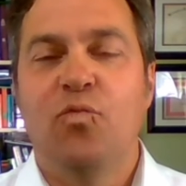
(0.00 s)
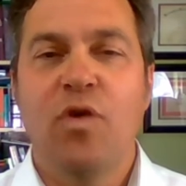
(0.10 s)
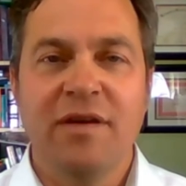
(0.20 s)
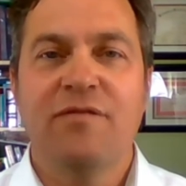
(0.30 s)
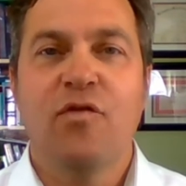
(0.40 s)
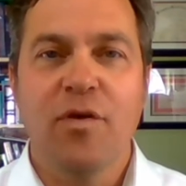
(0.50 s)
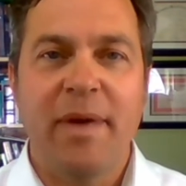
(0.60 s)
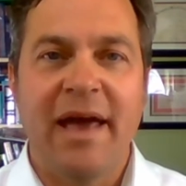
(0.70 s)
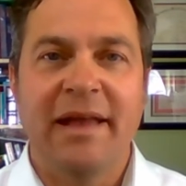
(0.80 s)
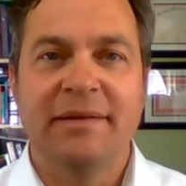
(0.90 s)
one
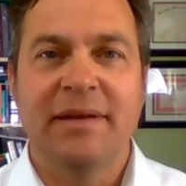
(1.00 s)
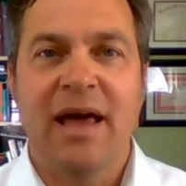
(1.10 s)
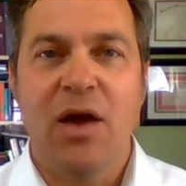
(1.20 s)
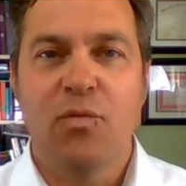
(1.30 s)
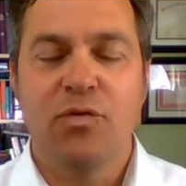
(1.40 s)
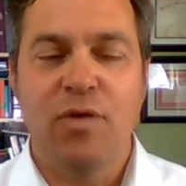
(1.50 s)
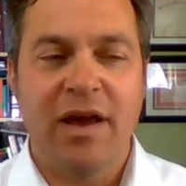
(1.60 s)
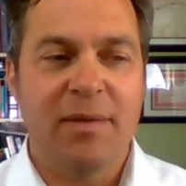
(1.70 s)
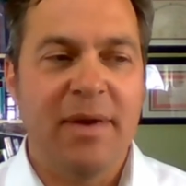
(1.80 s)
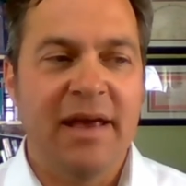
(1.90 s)
format, I would
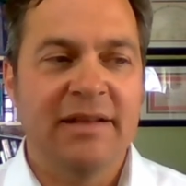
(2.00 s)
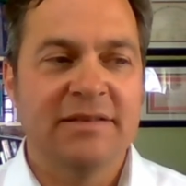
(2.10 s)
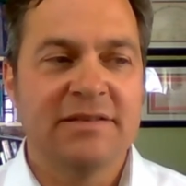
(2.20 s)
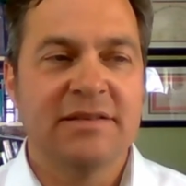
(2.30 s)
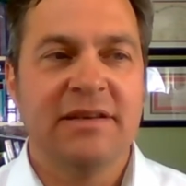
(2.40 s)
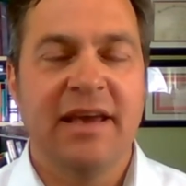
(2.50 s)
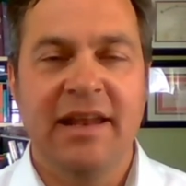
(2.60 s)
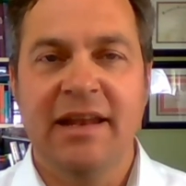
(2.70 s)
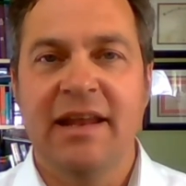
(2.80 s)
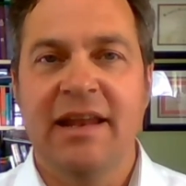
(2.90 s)
recommend
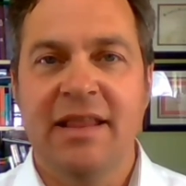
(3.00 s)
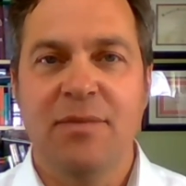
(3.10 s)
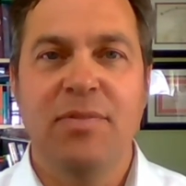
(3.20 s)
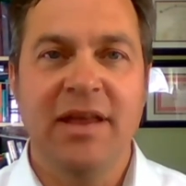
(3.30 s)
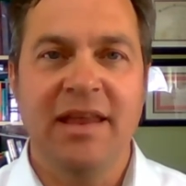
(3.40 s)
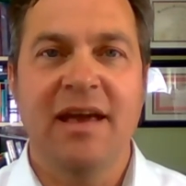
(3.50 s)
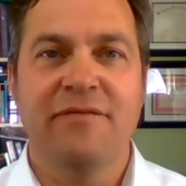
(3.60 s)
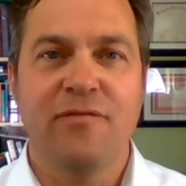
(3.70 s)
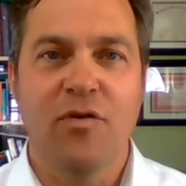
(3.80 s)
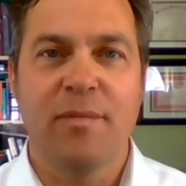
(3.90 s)
getting it in the PDF
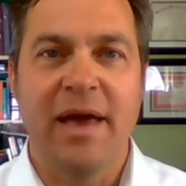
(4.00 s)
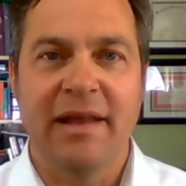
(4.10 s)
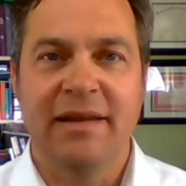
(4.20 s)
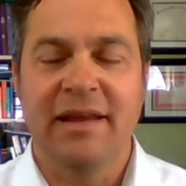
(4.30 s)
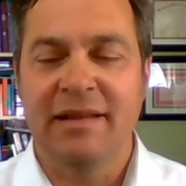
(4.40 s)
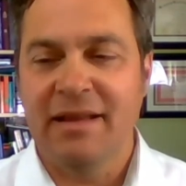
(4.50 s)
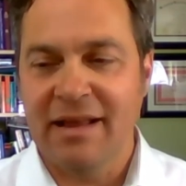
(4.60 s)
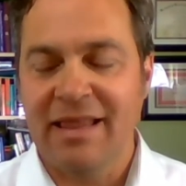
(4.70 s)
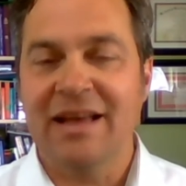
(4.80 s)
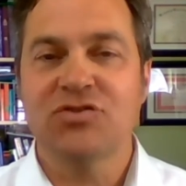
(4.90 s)
format,
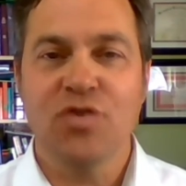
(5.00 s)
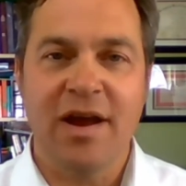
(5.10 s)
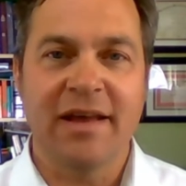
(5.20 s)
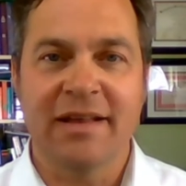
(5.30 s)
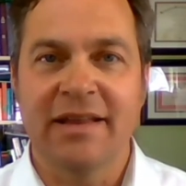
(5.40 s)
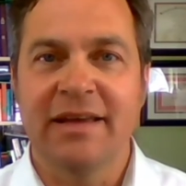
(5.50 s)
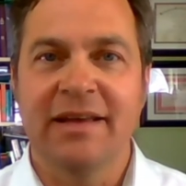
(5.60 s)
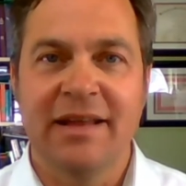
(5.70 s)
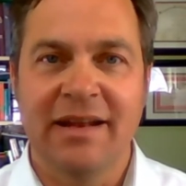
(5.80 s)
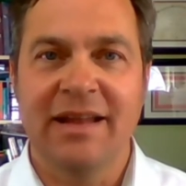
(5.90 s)
electronically,
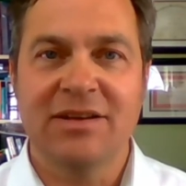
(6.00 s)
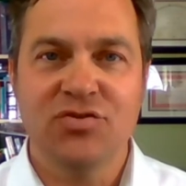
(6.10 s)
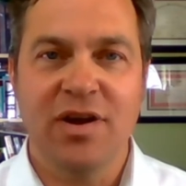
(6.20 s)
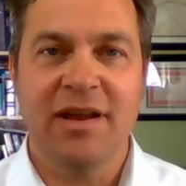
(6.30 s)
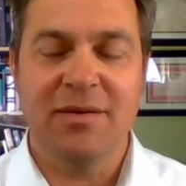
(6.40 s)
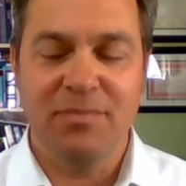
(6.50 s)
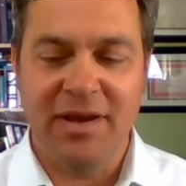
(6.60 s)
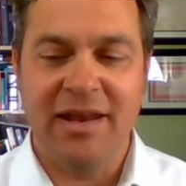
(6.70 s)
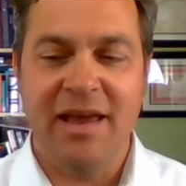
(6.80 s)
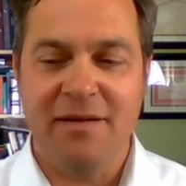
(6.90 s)
an electronic
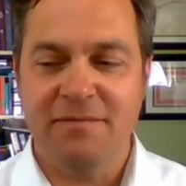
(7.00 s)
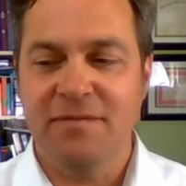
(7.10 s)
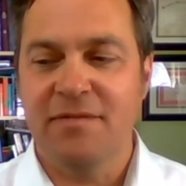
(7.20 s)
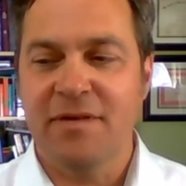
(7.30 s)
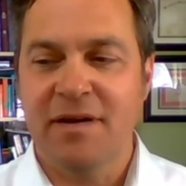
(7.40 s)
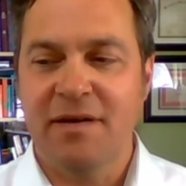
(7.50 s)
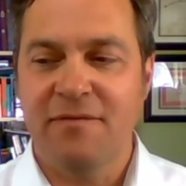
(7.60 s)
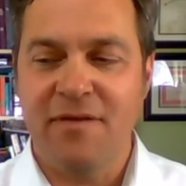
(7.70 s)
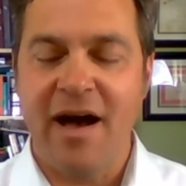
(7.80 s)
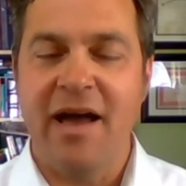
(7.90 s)
PDF
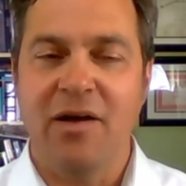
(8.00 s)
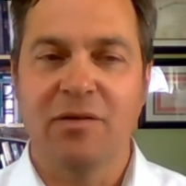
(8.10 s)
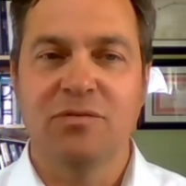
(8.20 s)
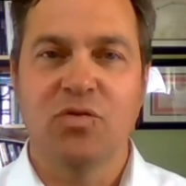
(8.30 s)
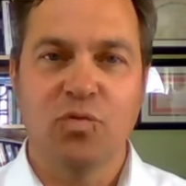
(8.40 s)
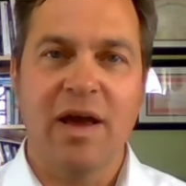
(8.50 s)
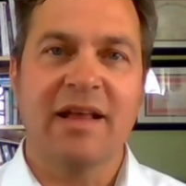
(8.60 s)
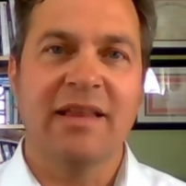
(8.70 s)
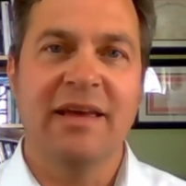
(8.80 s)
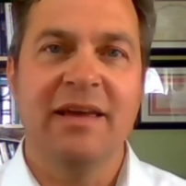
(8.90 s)
file
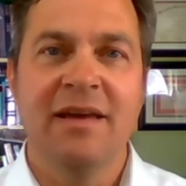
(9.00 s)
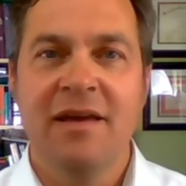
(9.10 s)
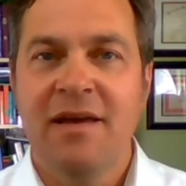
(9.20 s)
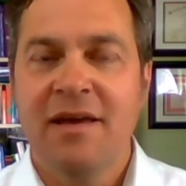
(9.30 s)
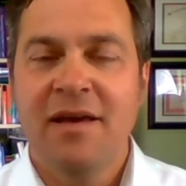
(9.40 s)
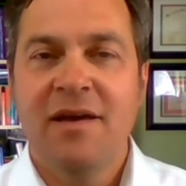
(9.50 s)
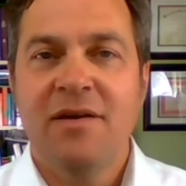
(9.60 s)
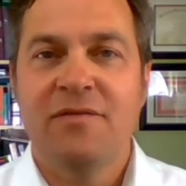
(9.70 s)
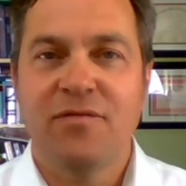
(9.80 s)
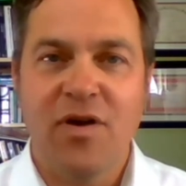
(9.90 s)
directly
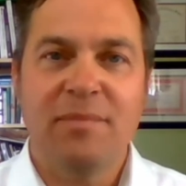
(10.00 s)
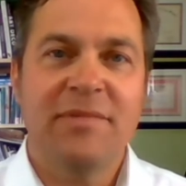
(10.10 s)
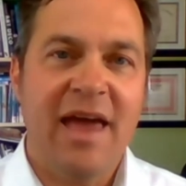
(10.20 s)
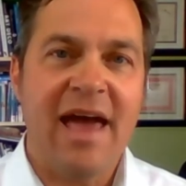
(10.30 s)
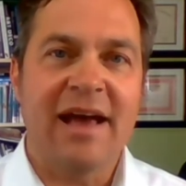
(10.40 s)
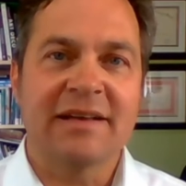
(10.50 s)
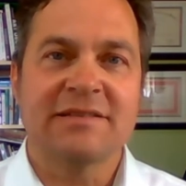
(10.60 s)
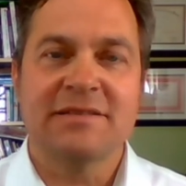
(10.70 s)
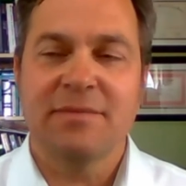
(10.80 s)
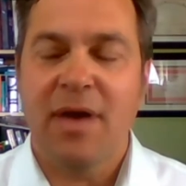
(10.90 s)
from tax.